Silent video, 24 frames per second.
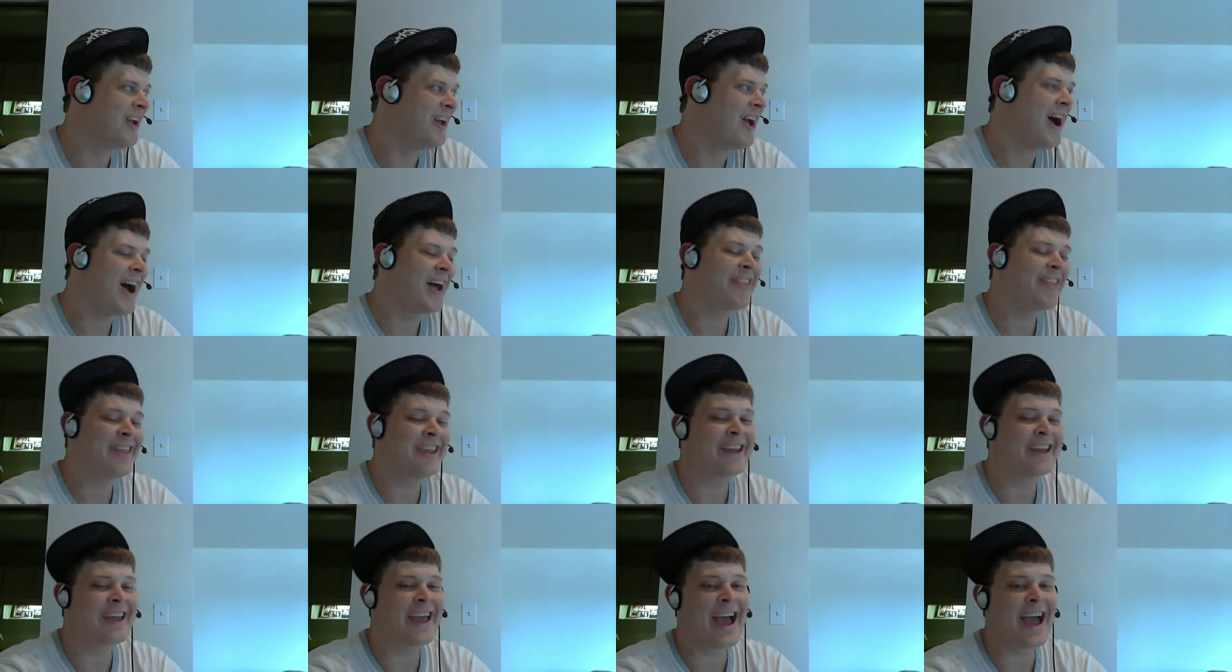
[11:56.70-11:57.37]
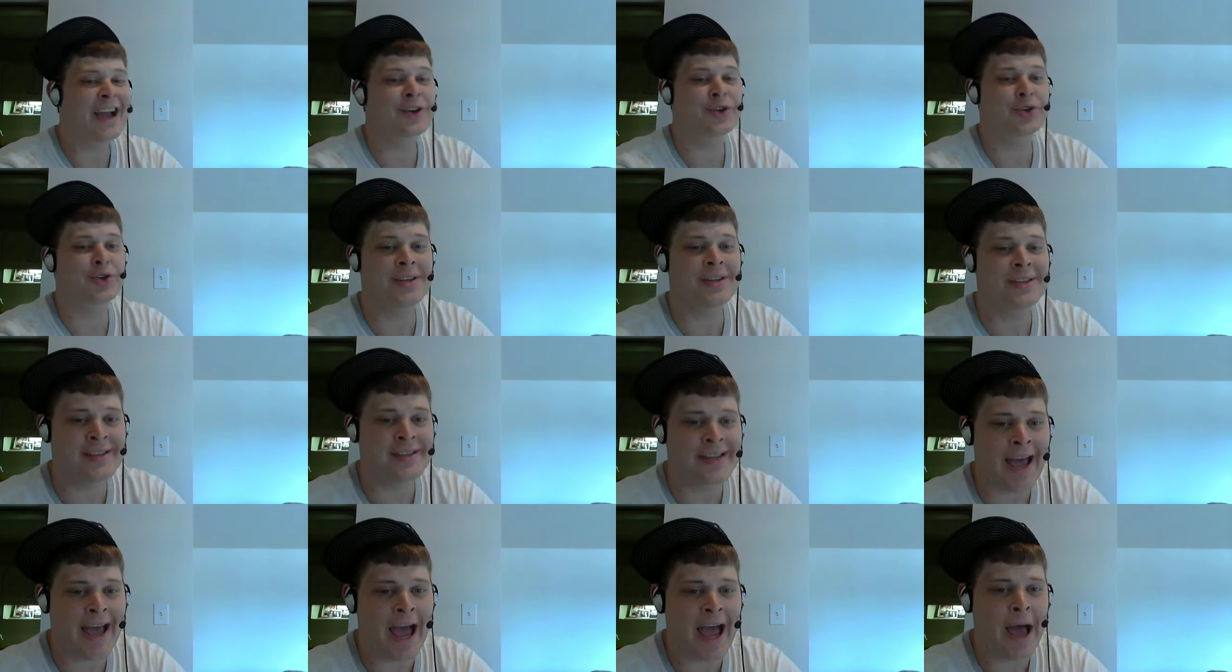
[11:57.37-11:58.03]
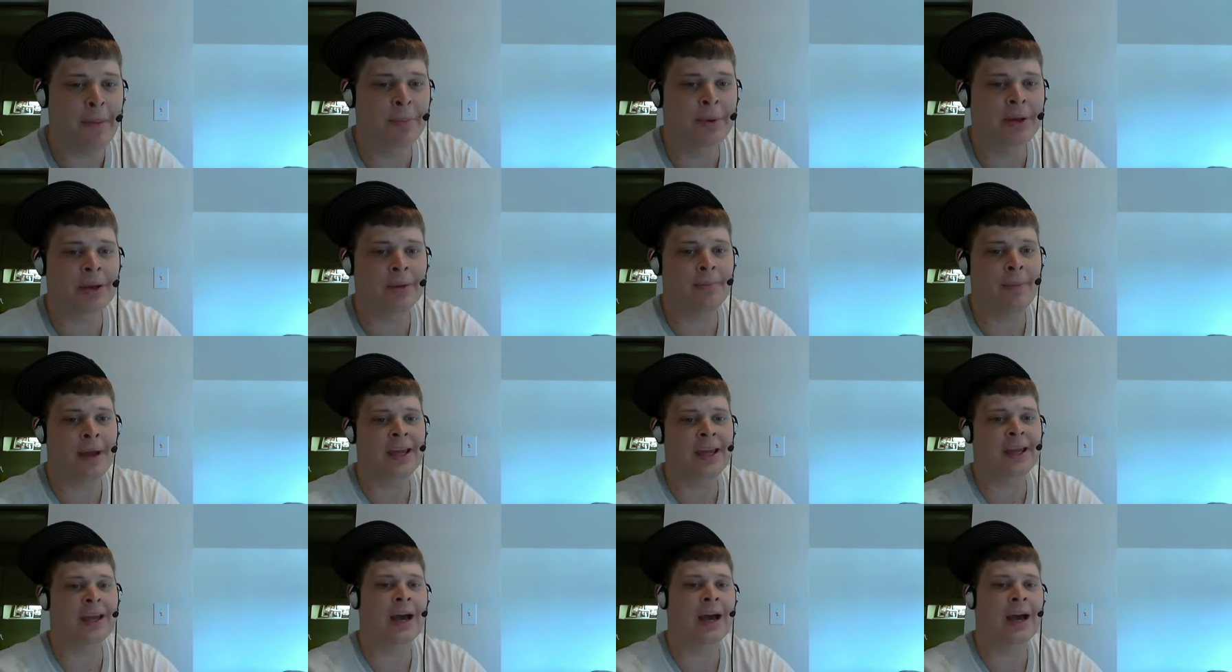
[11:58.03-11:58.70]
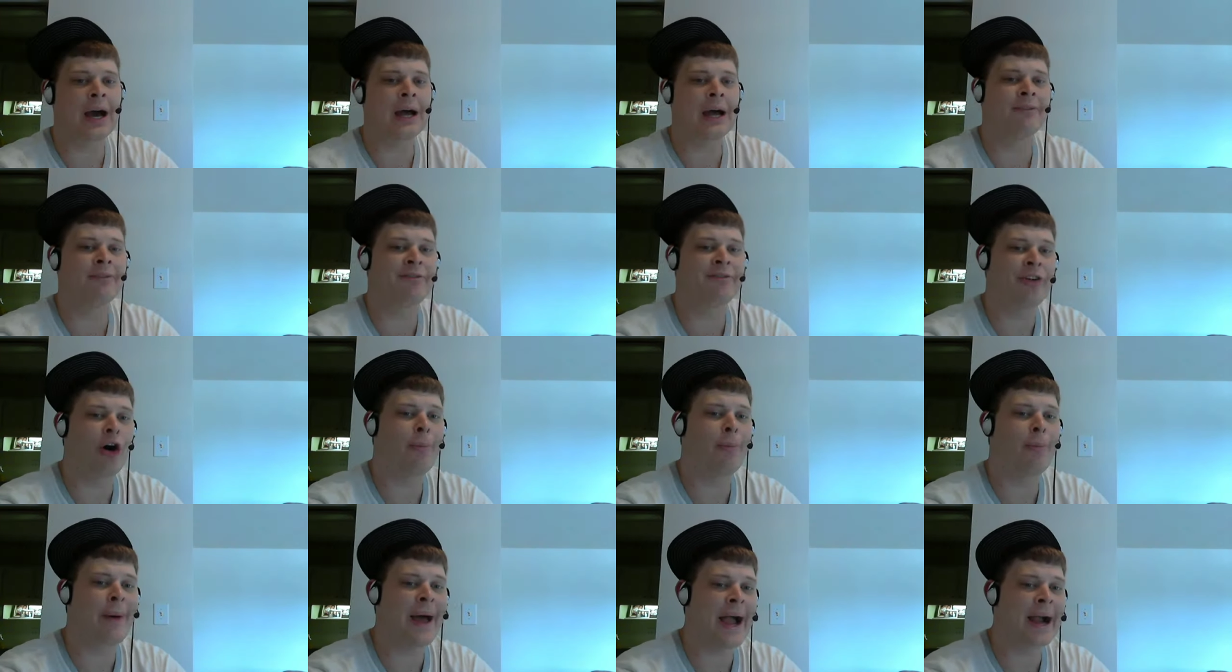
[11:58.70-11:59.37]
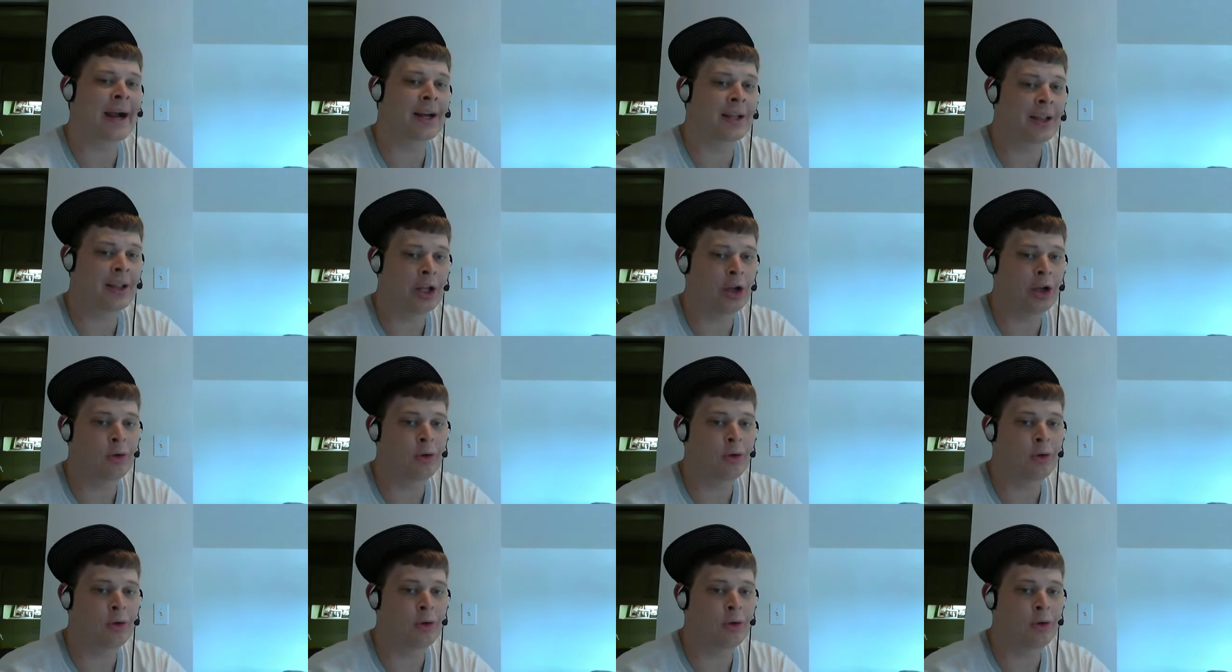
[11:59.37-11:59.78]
I think actually Zab can make Khan fall back a little